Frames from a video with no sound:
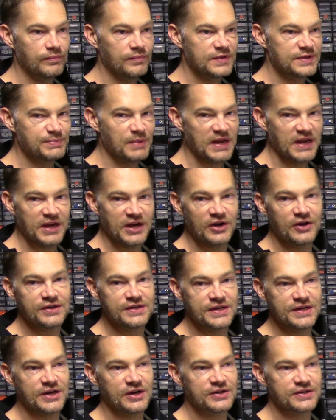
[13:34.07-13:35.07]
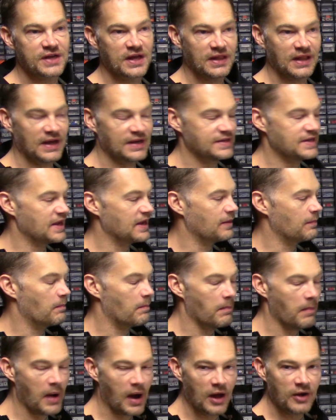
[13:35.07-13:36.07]
spent years and years collecting
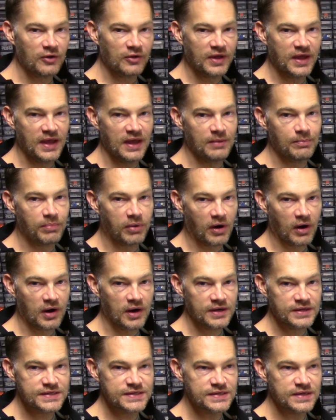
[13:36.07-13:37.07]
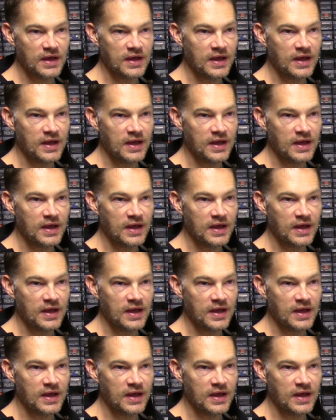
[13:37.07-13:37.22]
model kit parts